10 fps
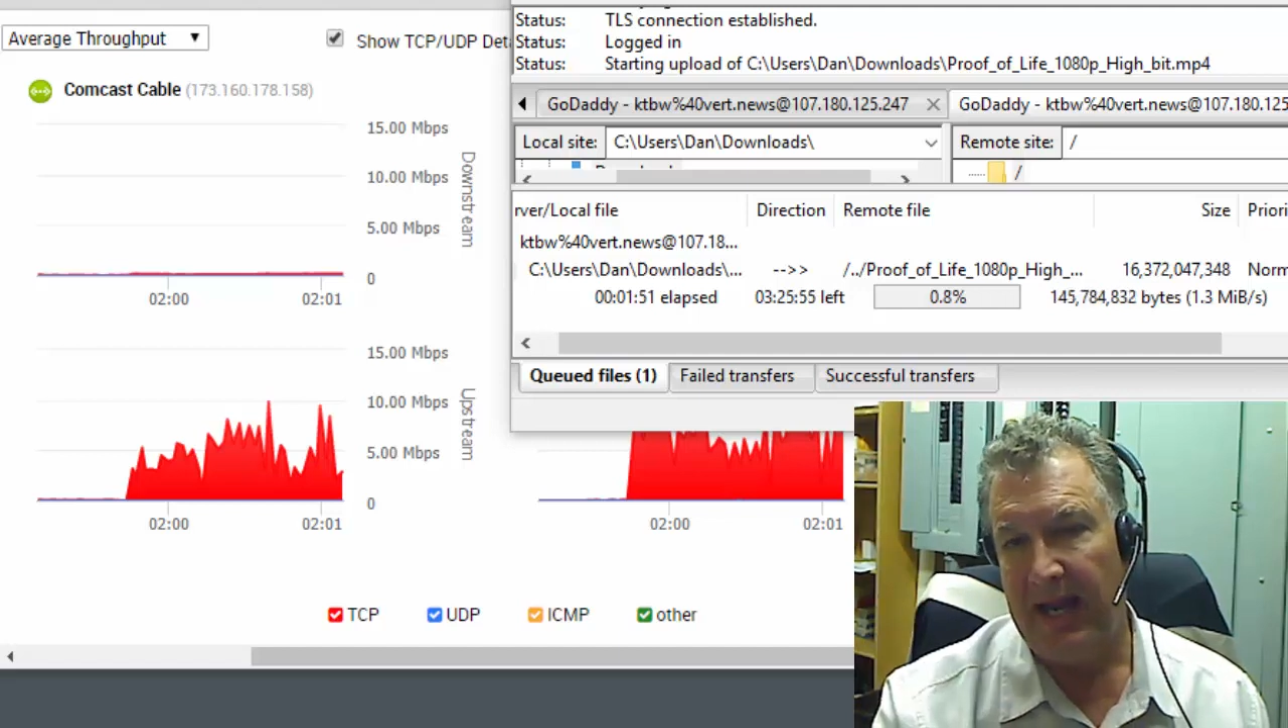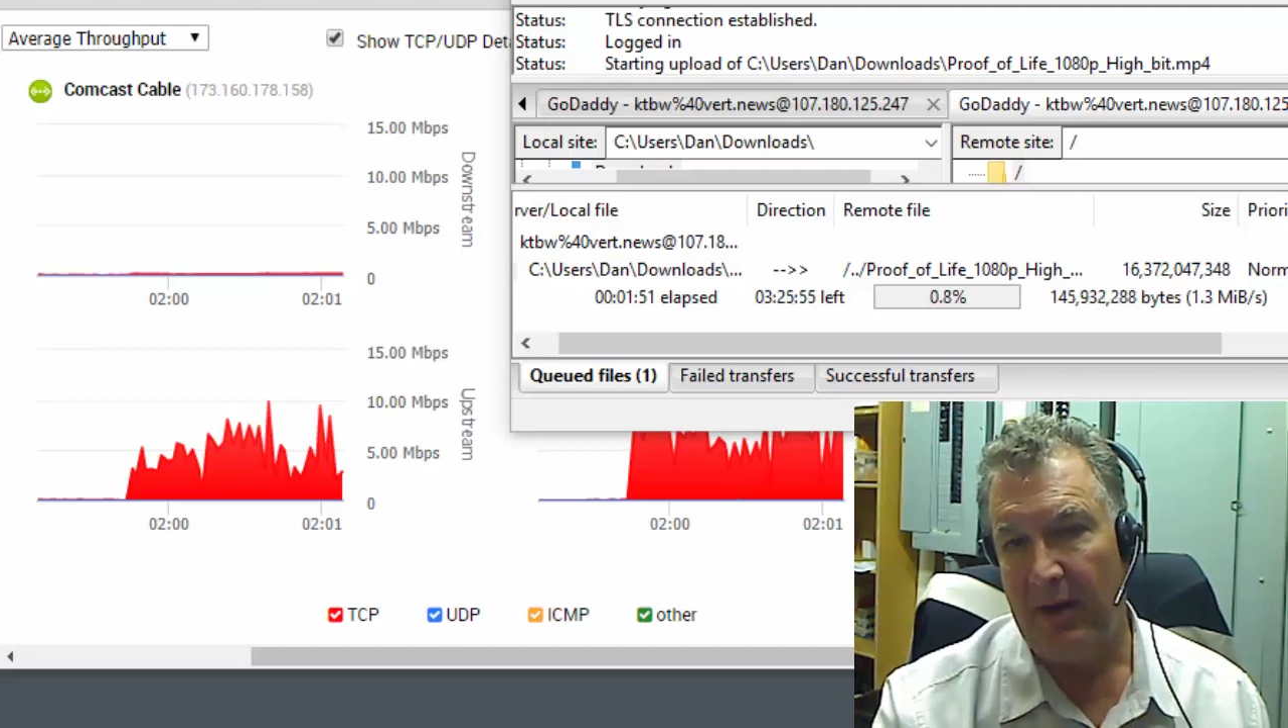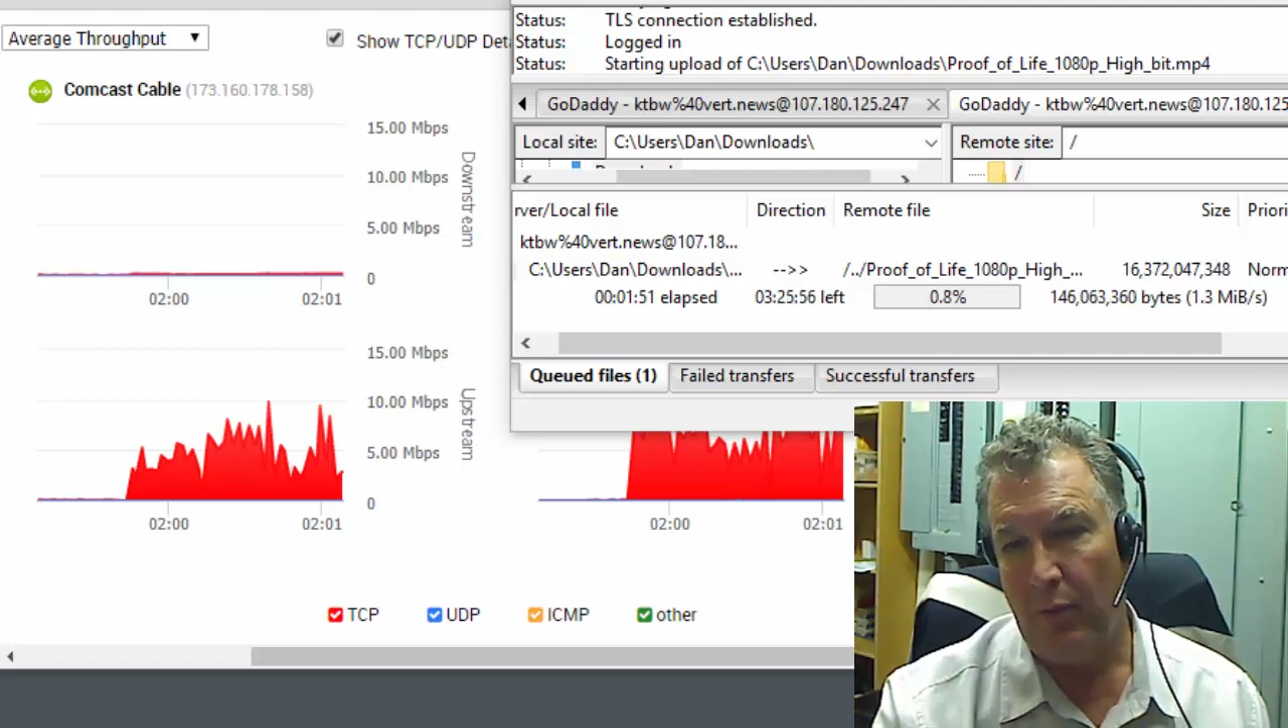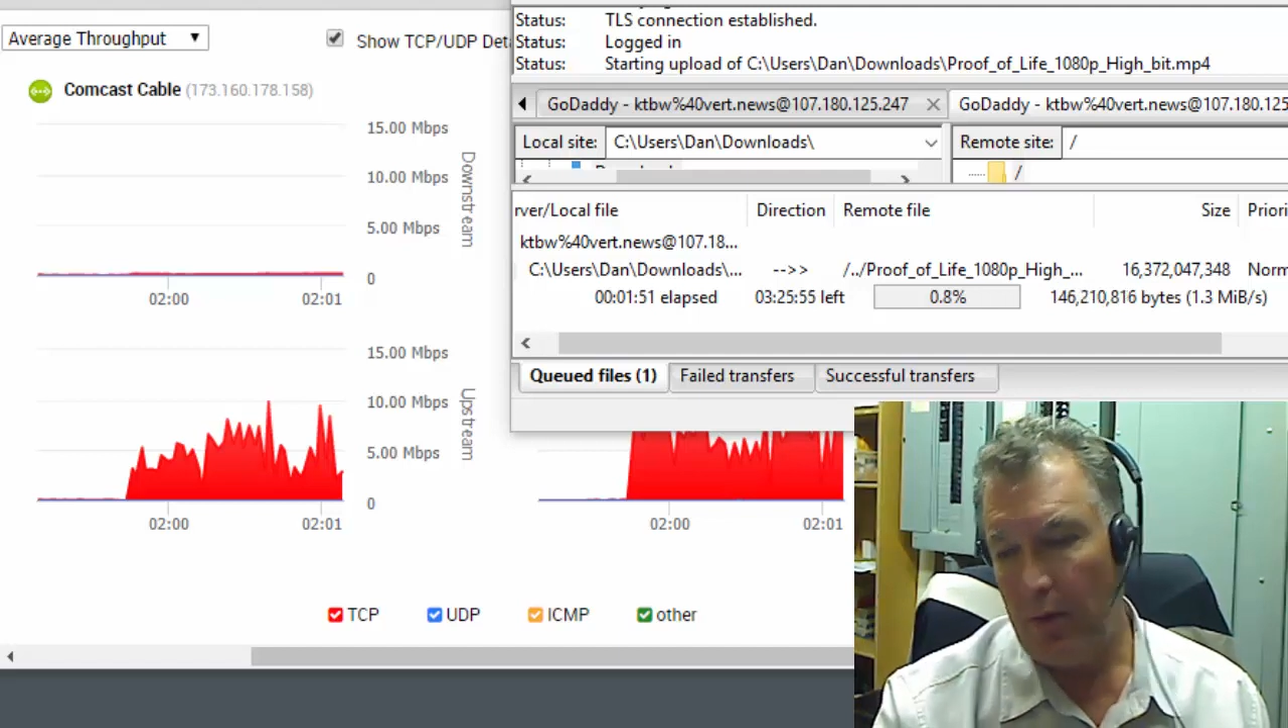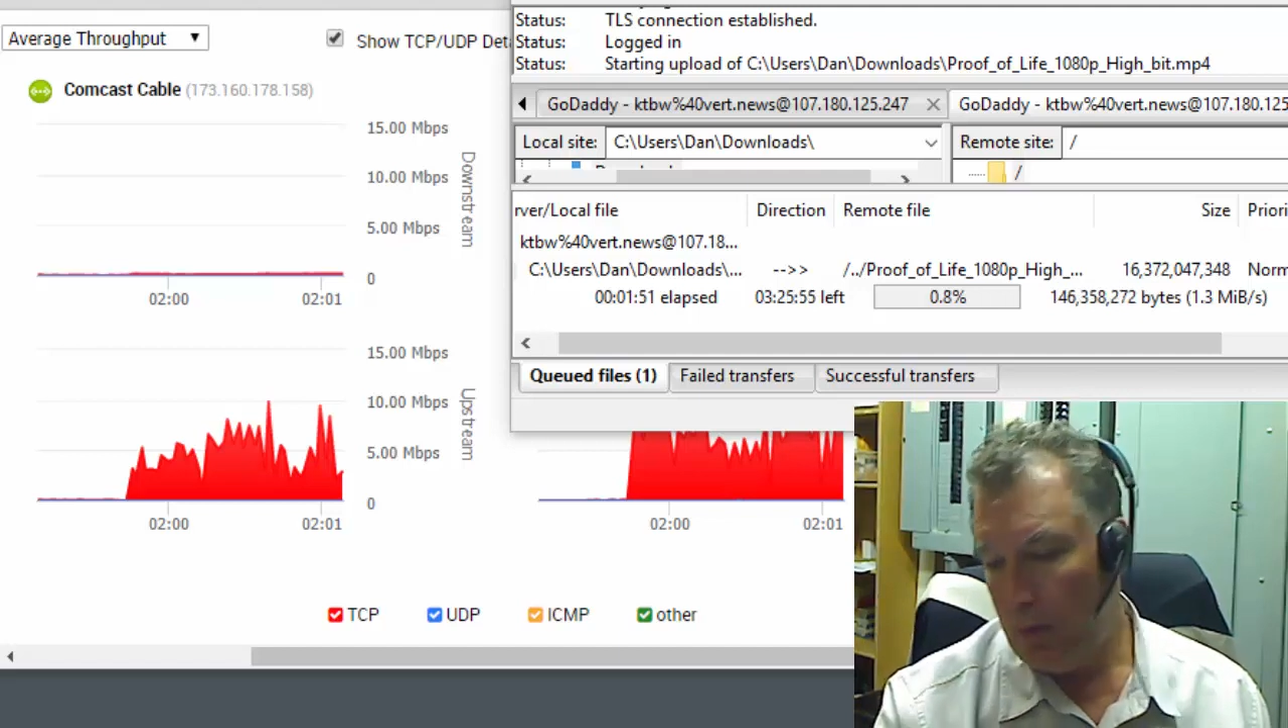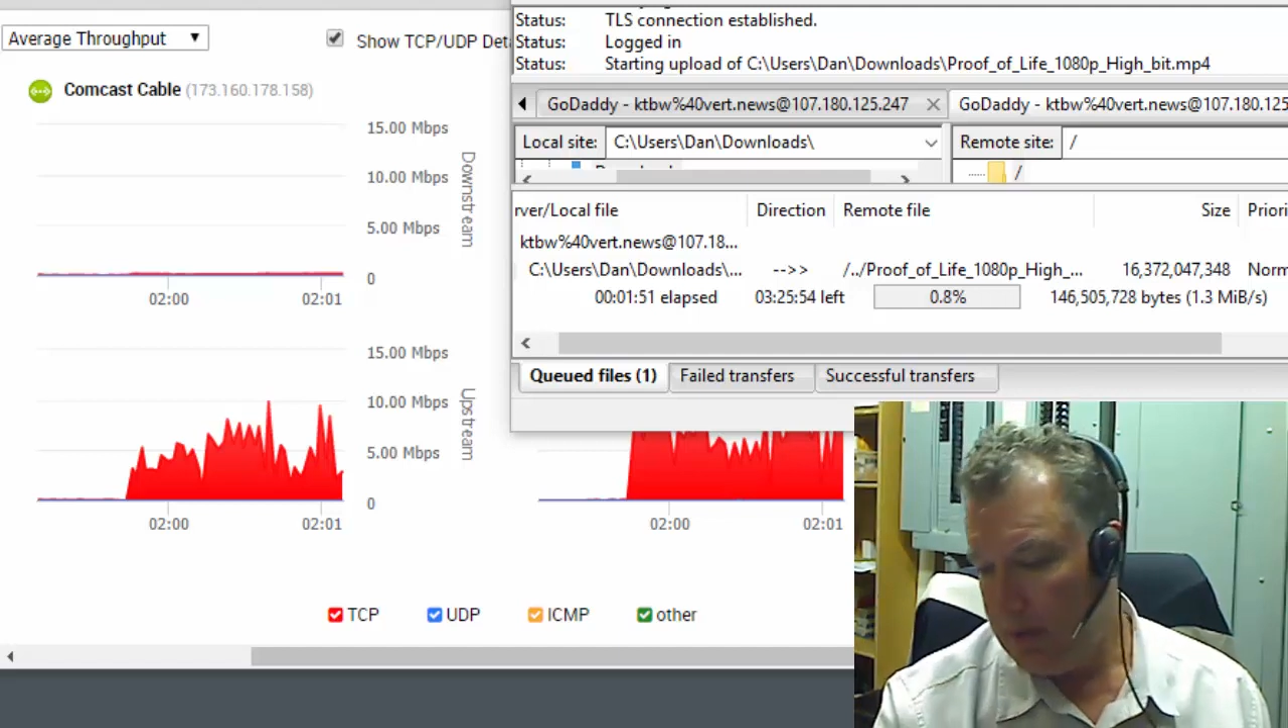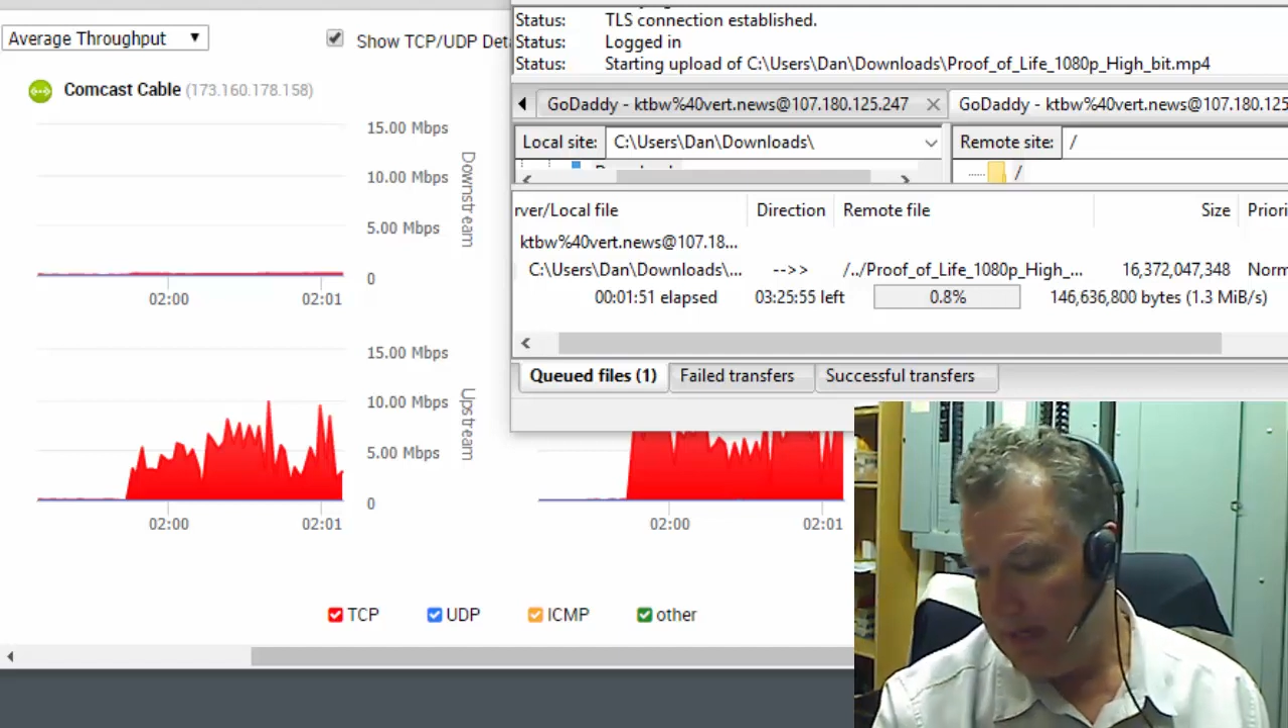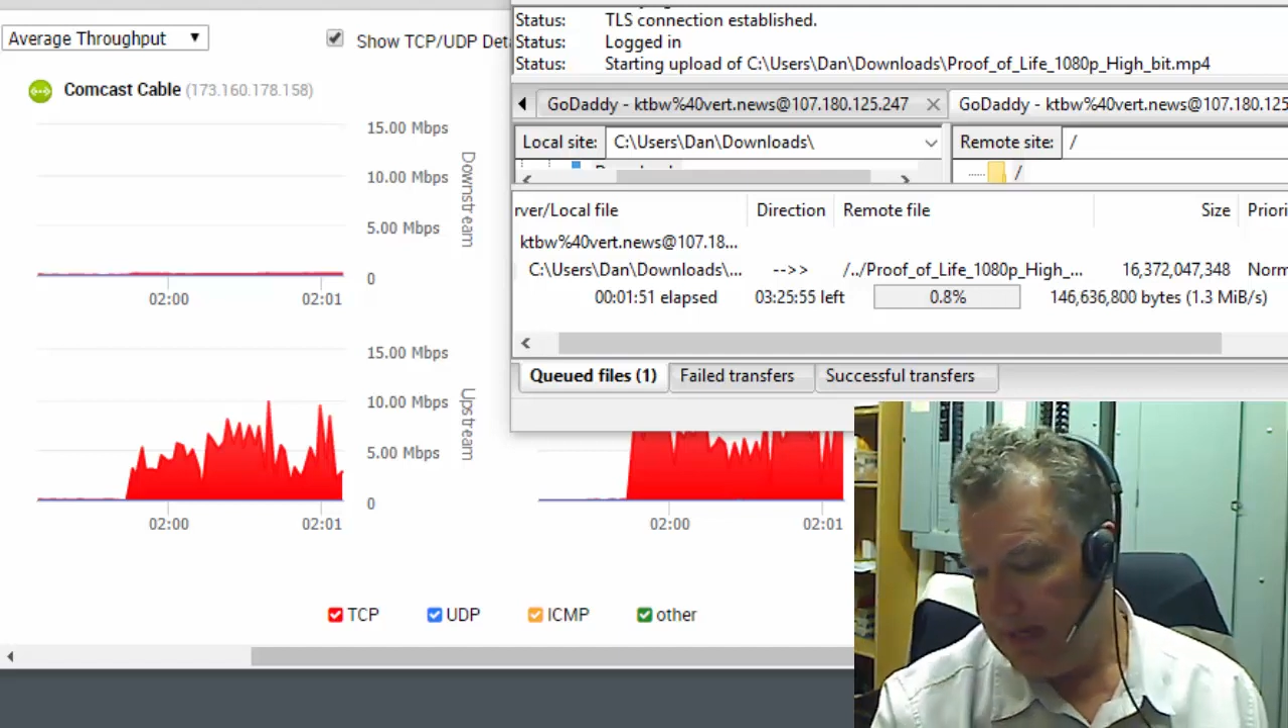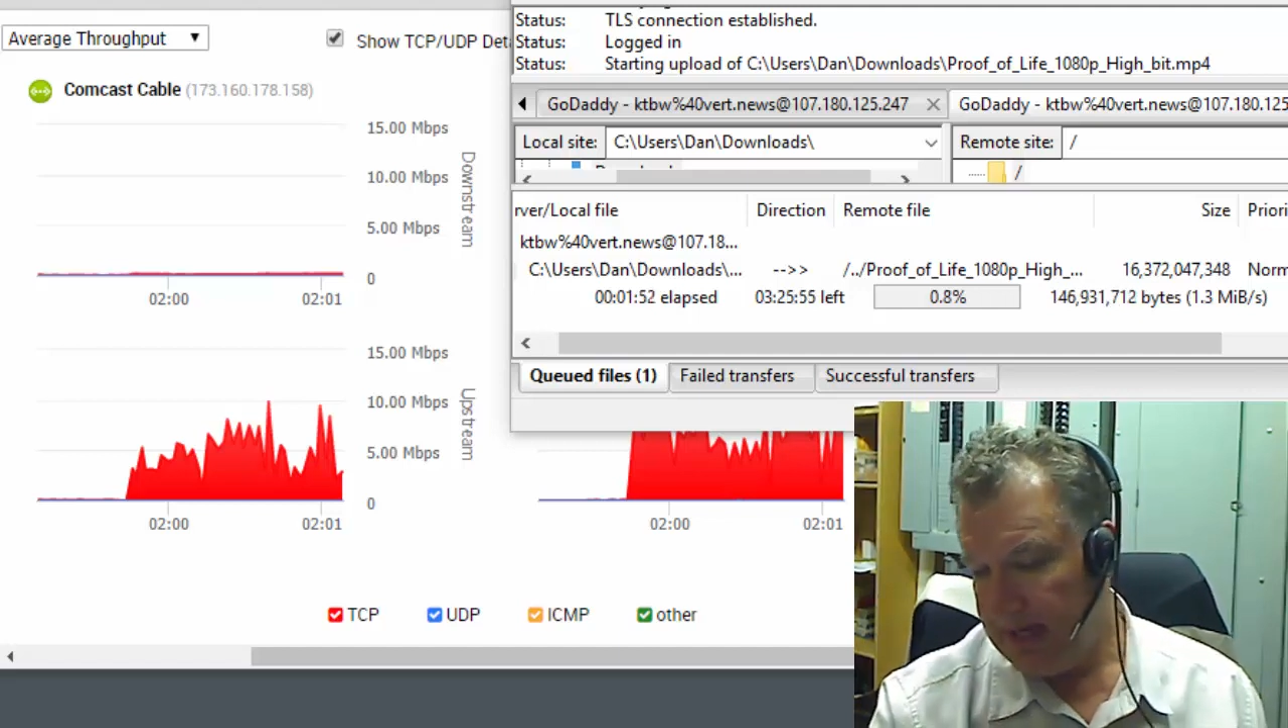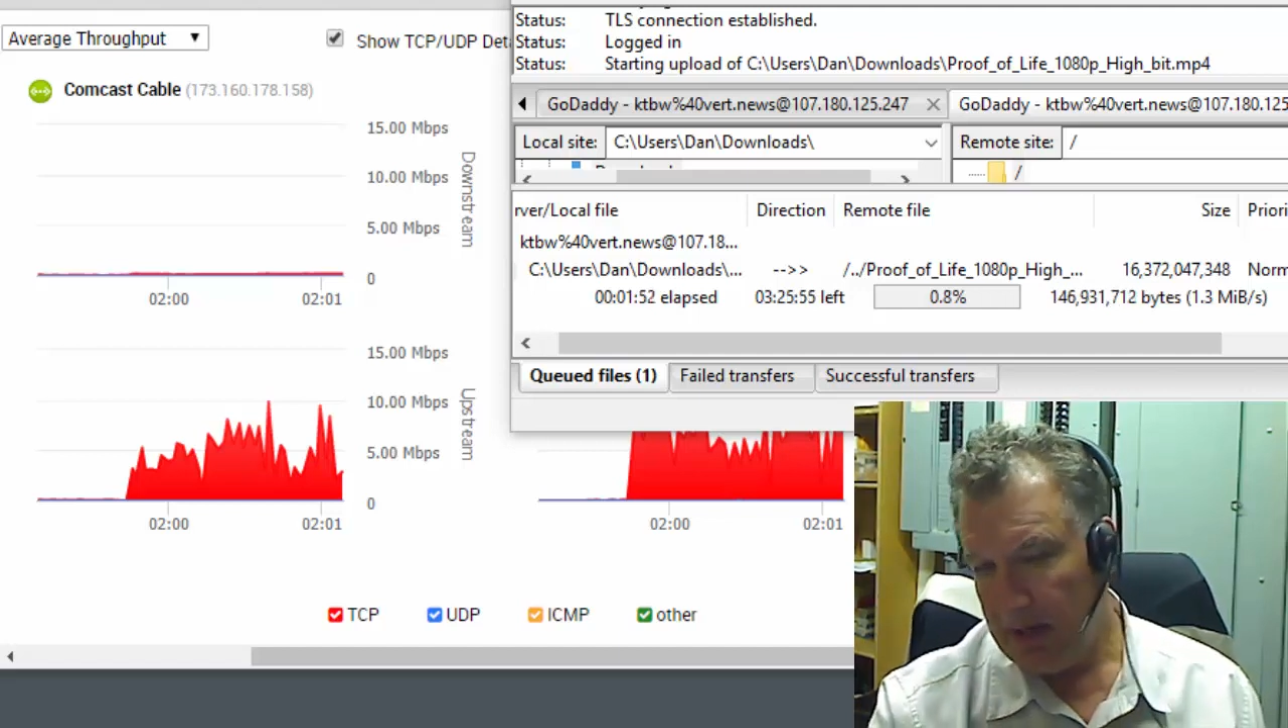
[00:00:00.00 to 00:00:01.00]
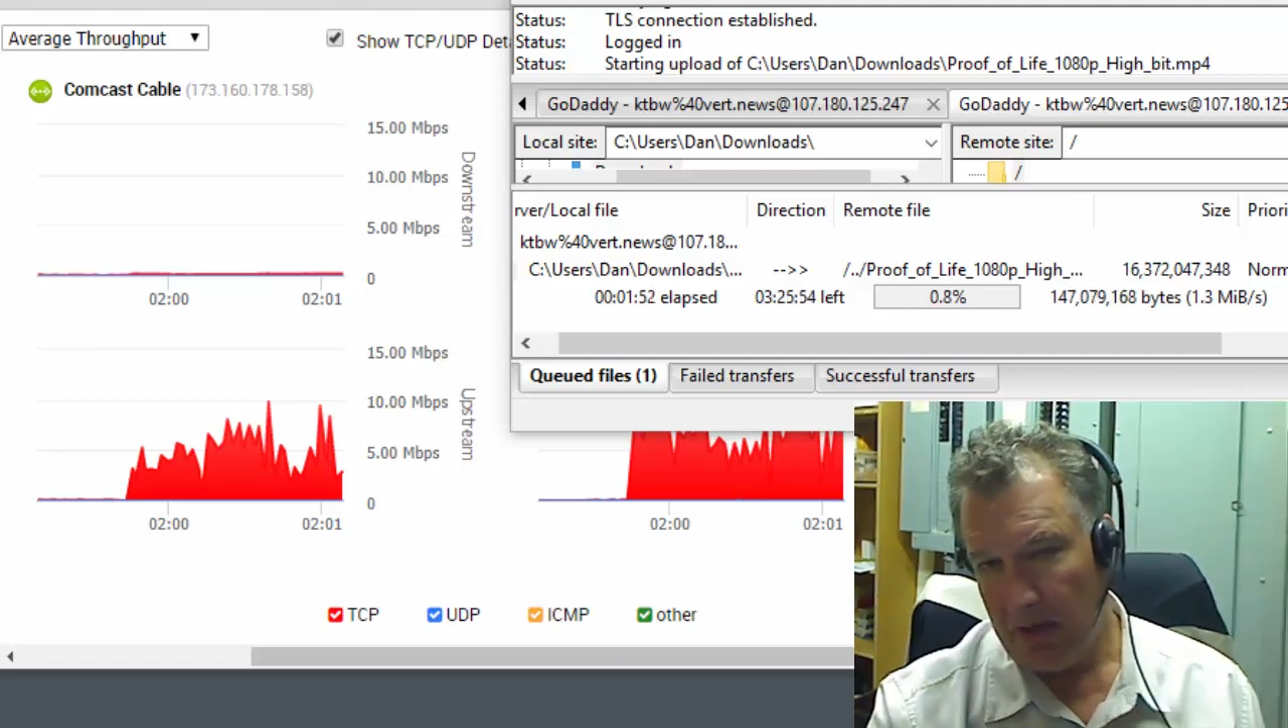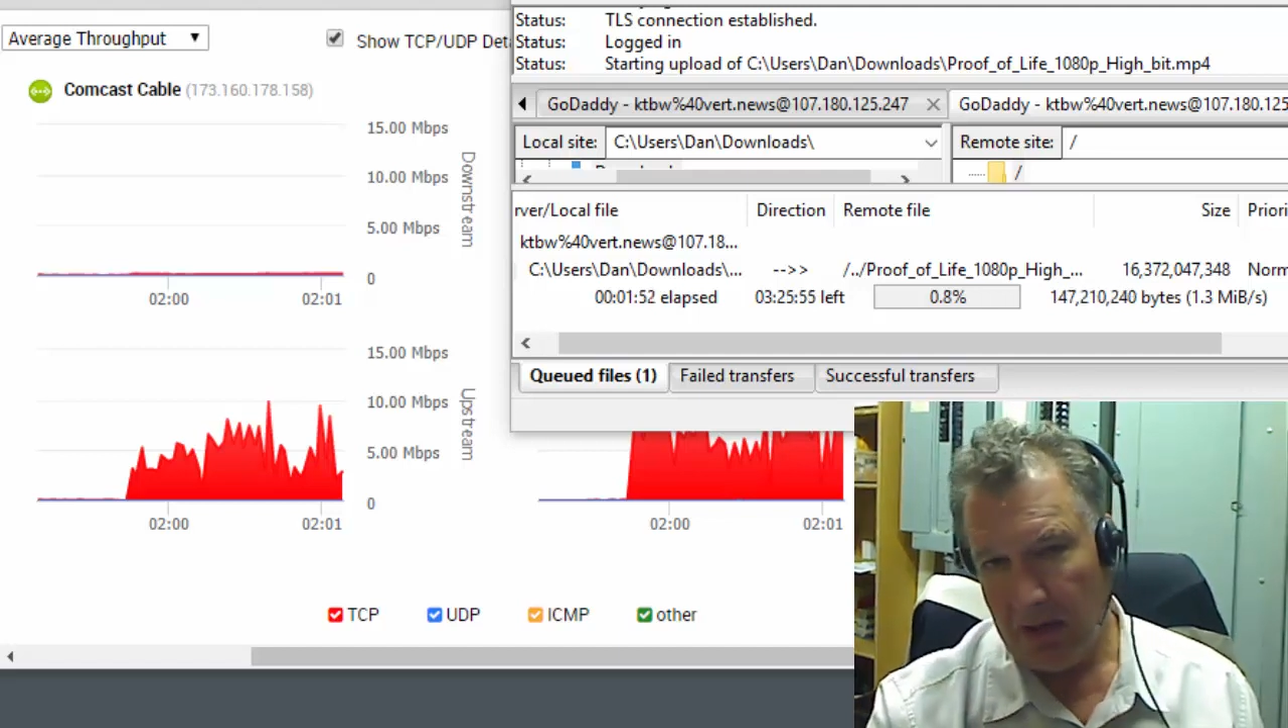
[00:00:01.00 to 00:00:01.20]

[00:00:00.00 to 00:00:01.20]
And what we're getting,